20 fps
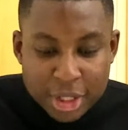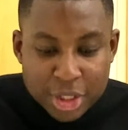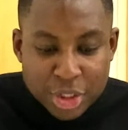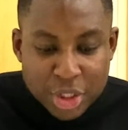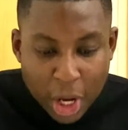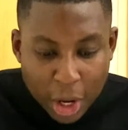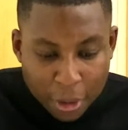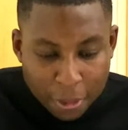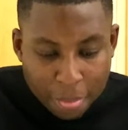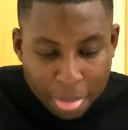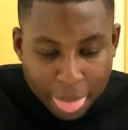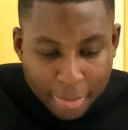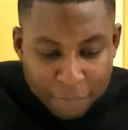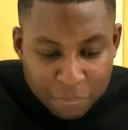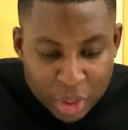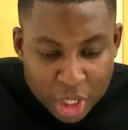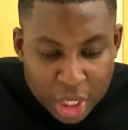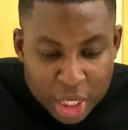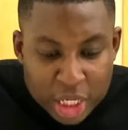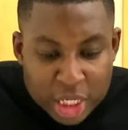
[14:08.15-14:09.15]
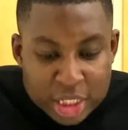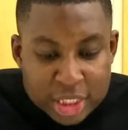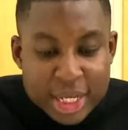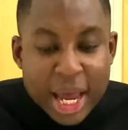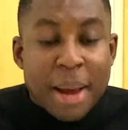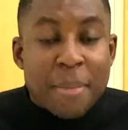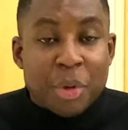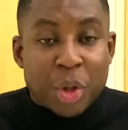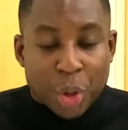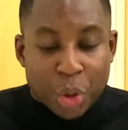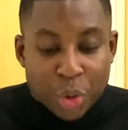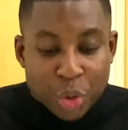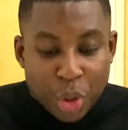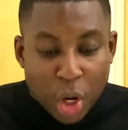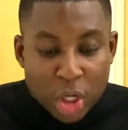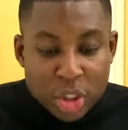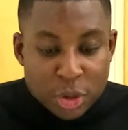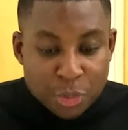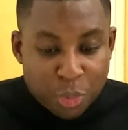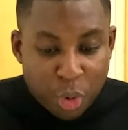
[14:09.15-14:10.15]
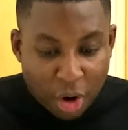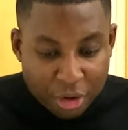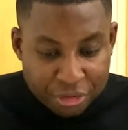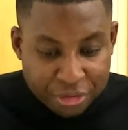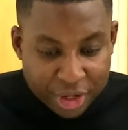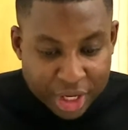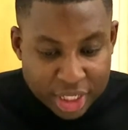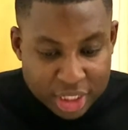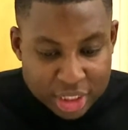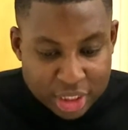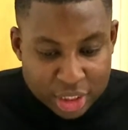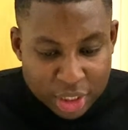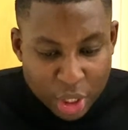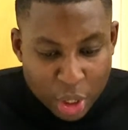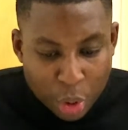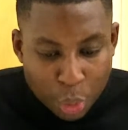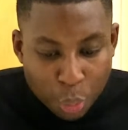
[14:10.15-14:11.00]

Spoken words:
So Samuel, God's prophet,